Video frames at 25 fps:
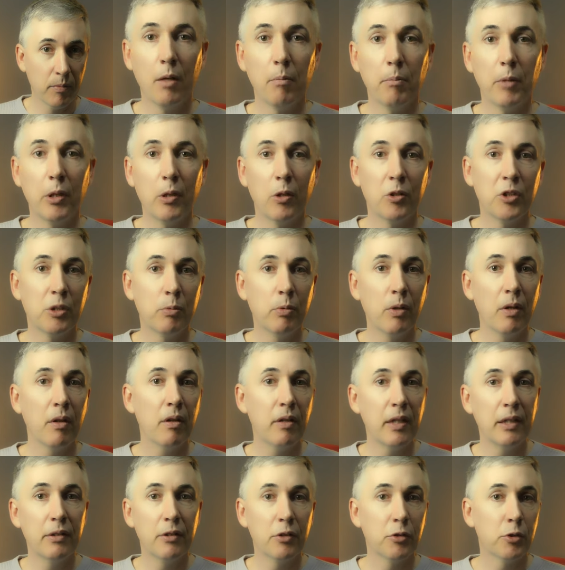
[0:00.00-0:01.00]
because you wouldn't
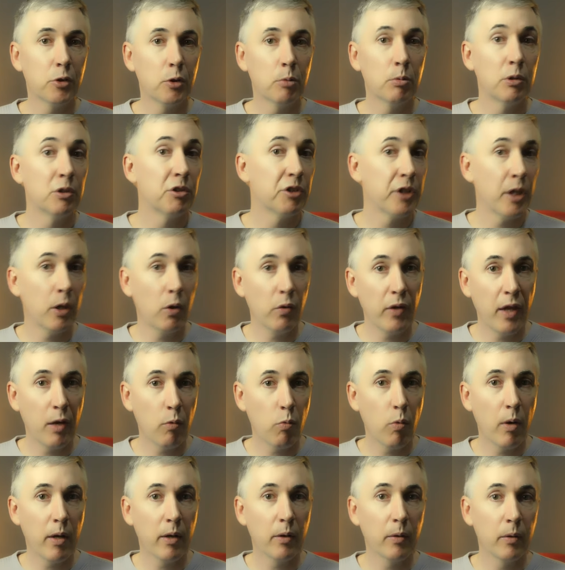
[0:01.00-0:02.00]
think the two would gel that
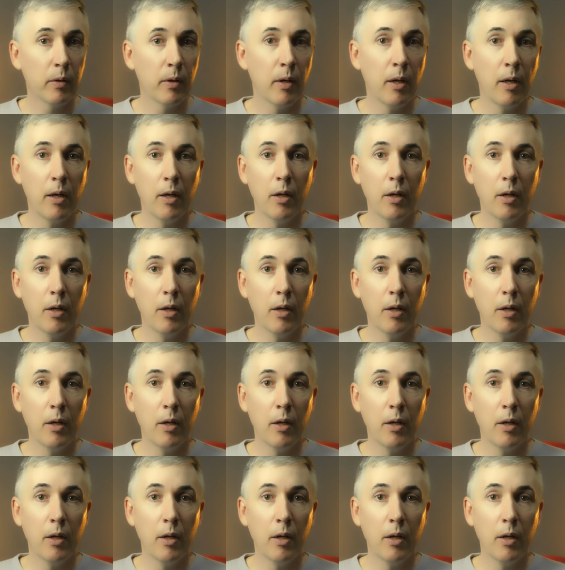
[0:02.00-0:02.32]
well,